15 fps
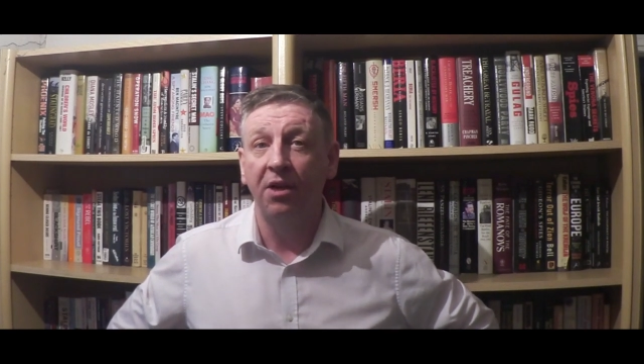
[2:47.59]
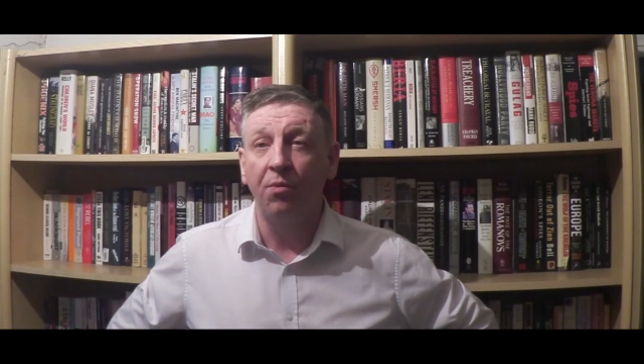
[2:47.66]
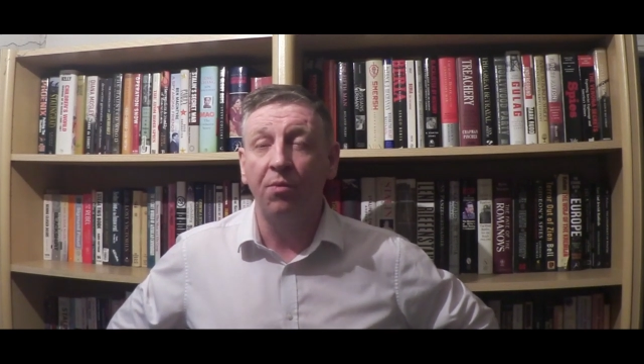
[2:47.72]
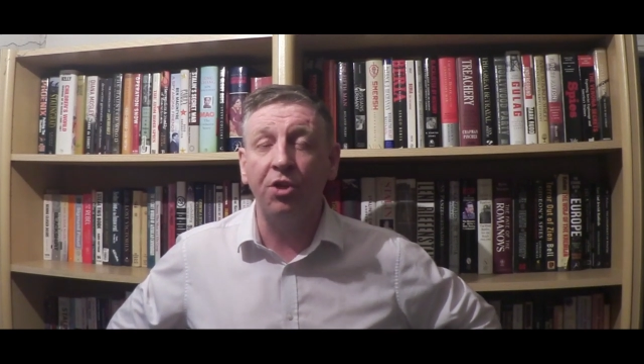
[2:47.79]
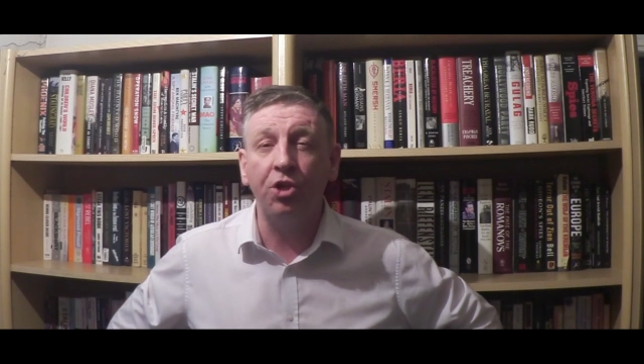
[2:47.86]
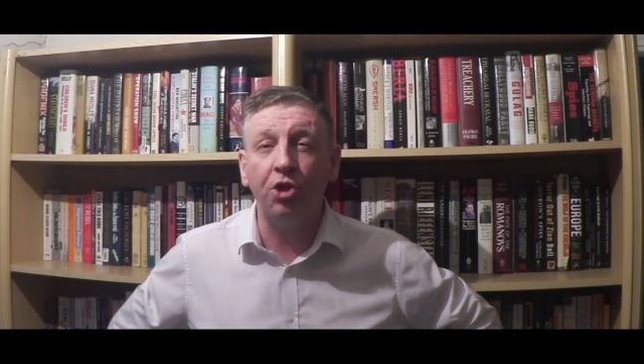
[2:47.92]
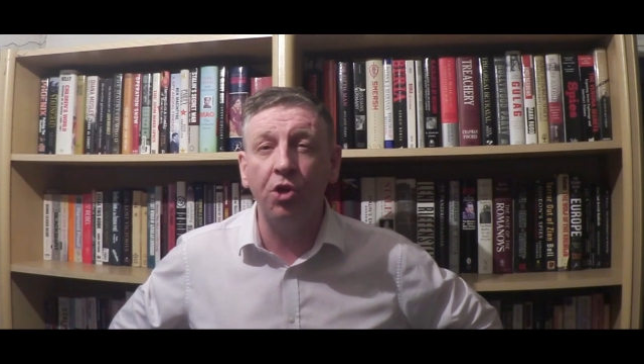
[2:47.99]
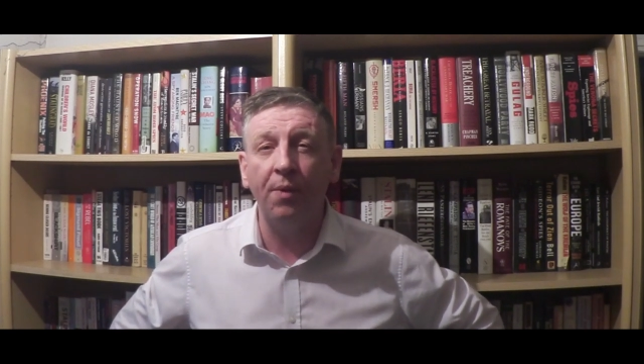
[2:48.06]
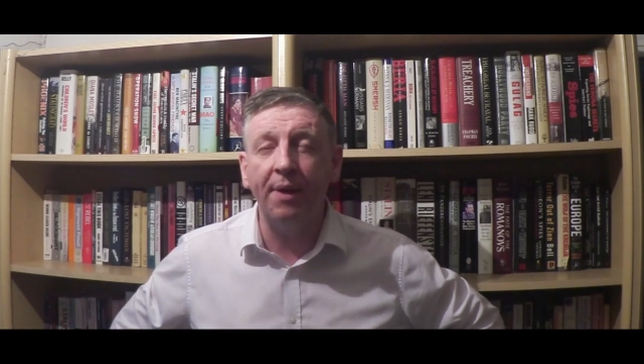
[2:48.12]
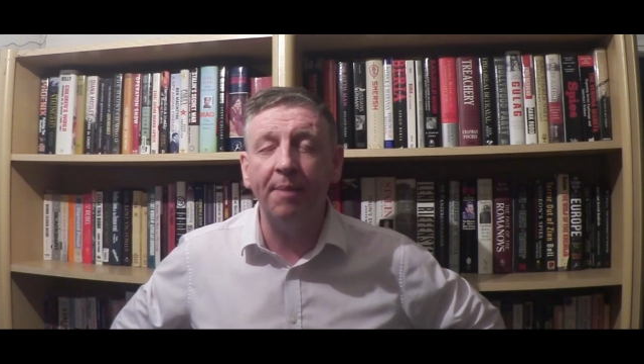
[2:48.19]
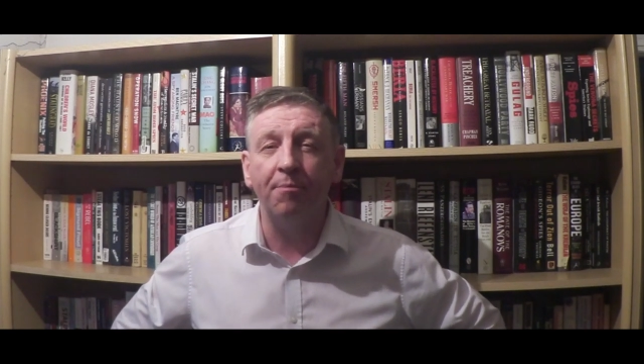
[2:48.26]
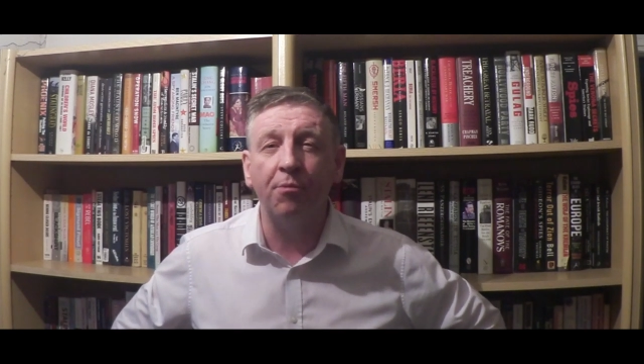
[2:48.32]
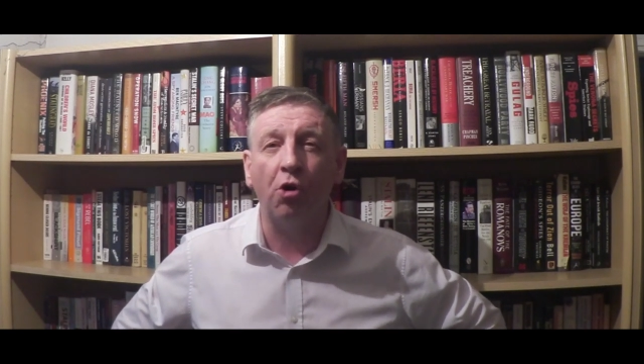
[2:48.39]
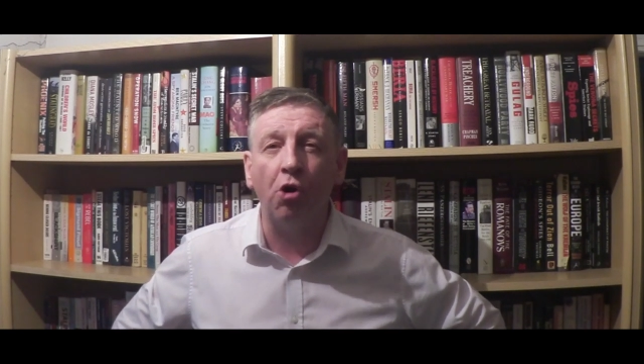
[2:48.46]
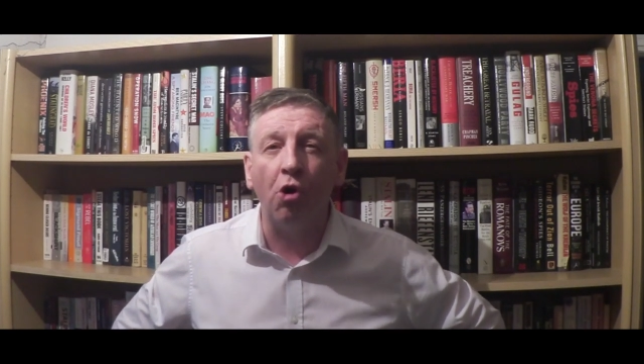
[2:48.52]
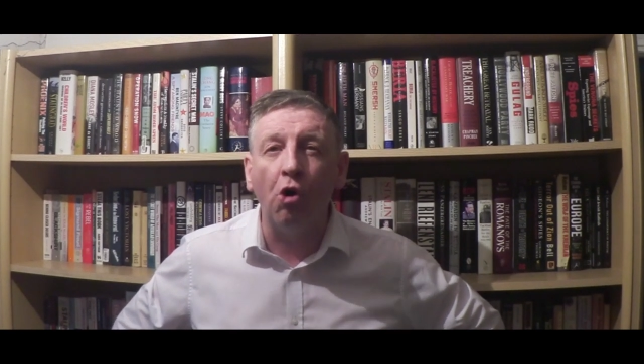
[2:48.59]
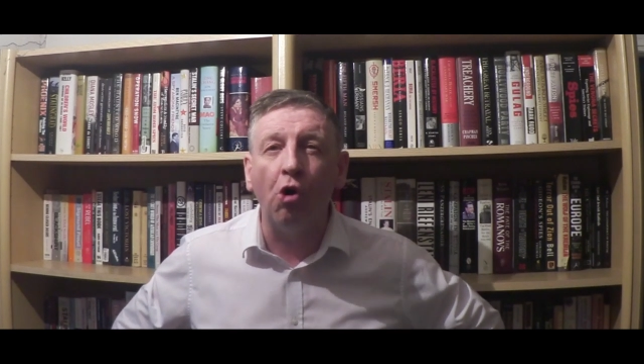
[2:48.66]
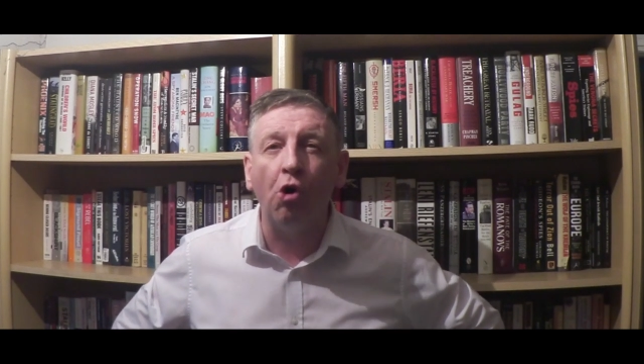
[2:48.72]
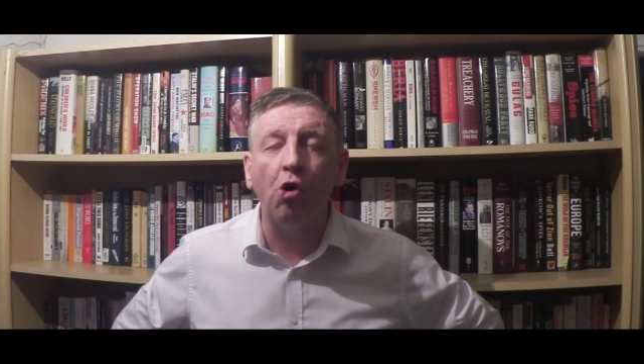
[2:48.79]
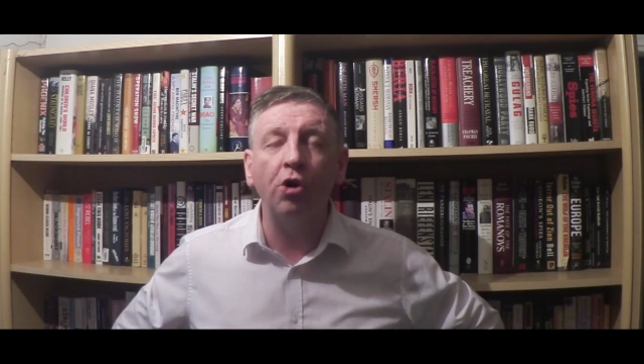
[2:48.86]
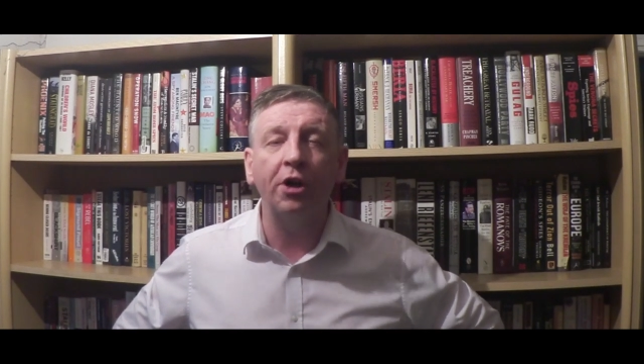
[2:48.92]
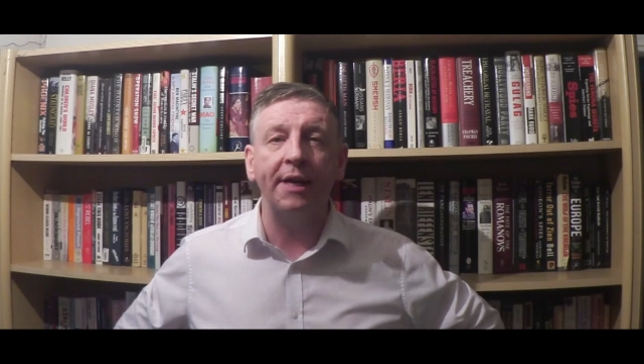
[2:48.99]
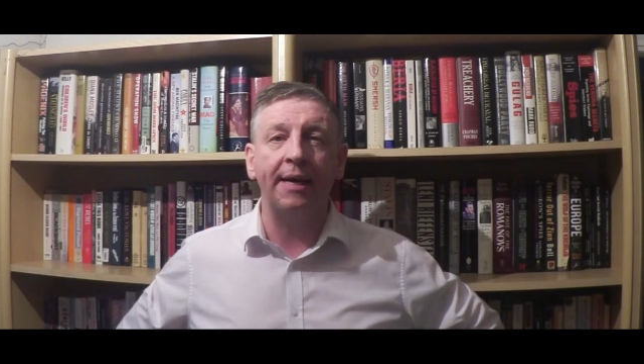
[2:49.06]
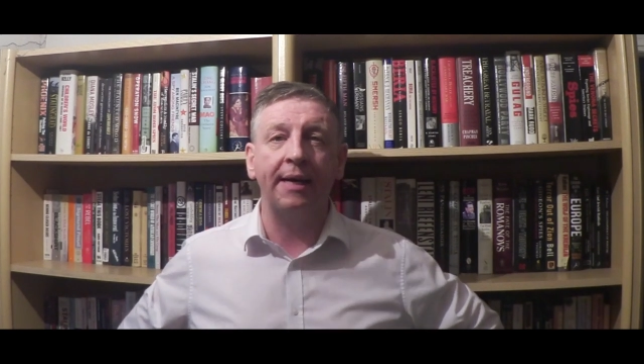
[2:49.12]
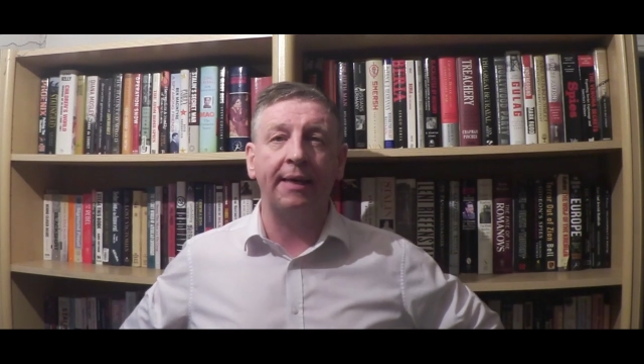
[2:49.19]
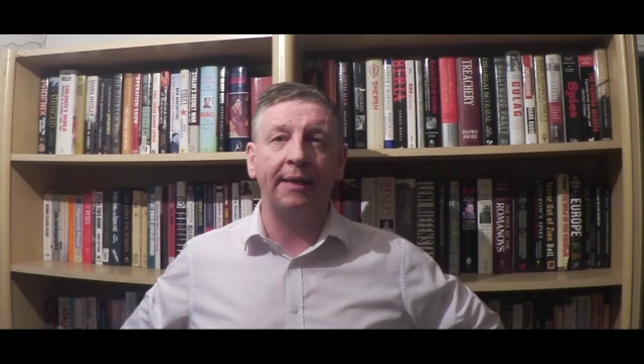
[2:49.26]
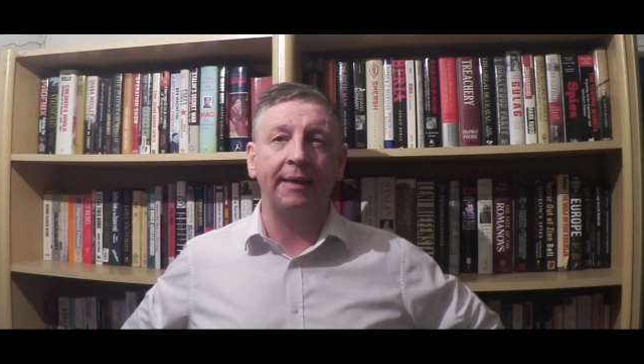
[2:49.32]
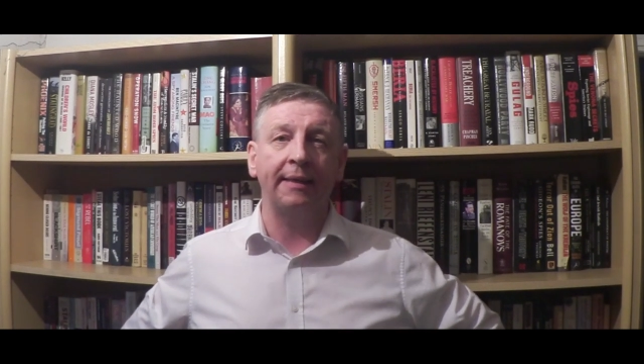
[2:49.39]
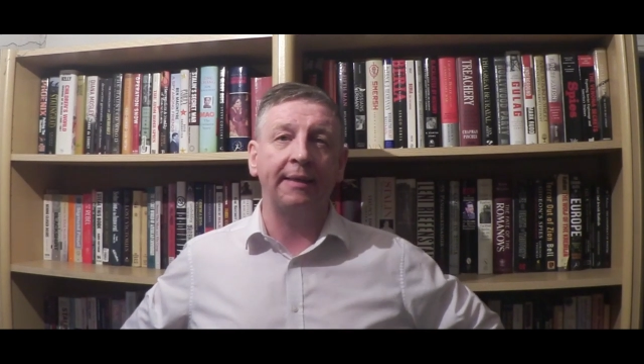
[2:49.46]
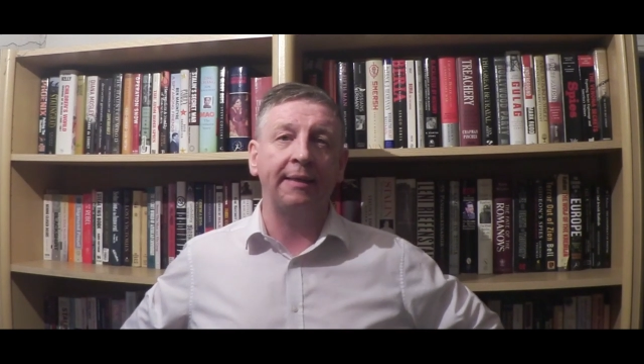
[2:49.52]
We do it more
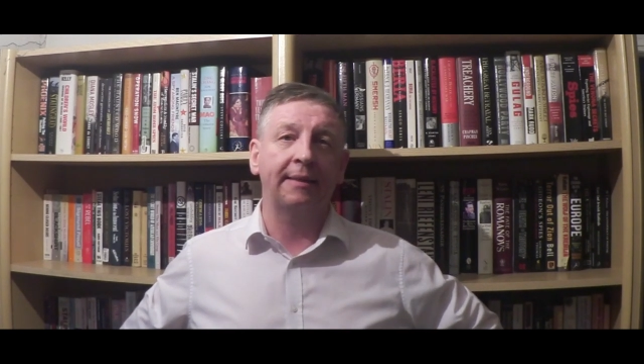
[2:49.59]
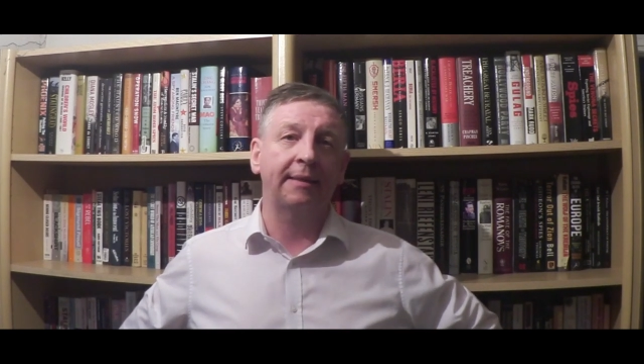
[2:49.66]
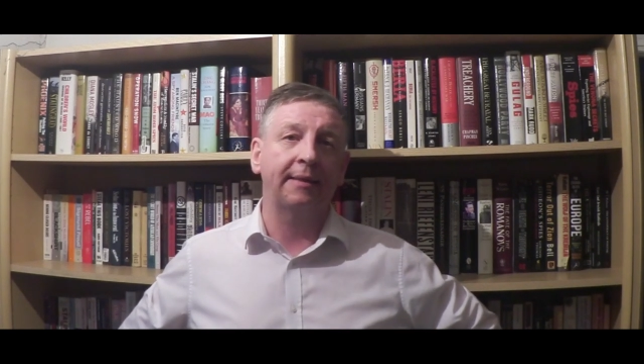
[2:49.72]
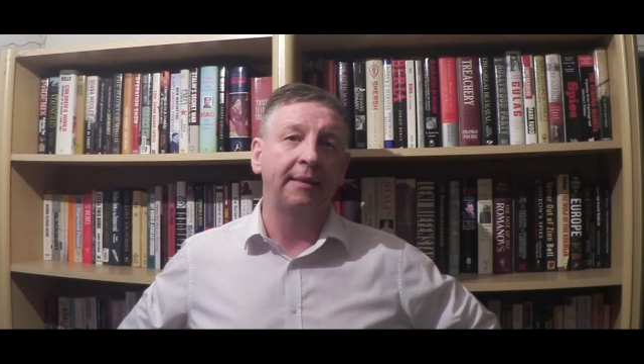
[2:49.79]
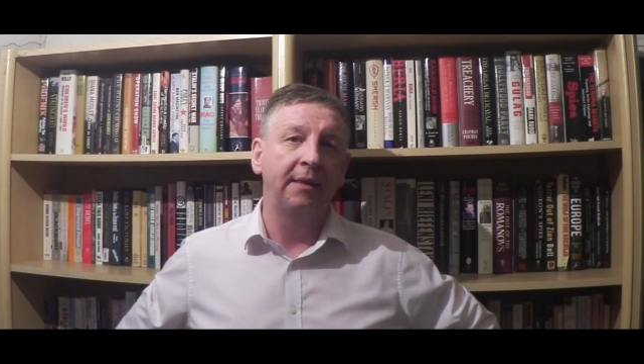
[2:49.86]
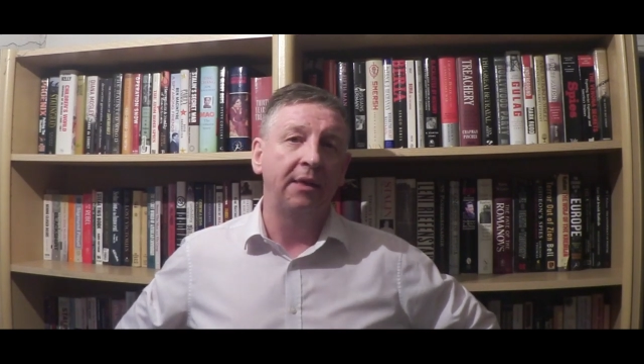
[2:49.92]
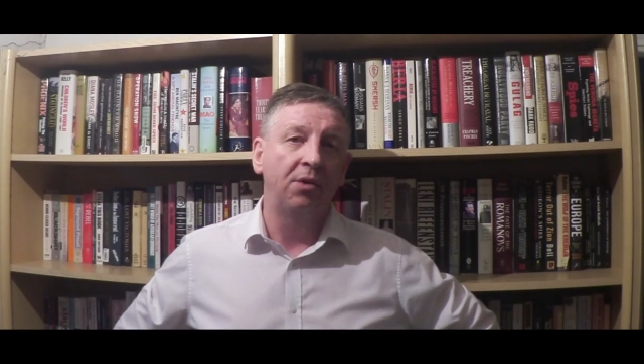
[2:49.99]
organised,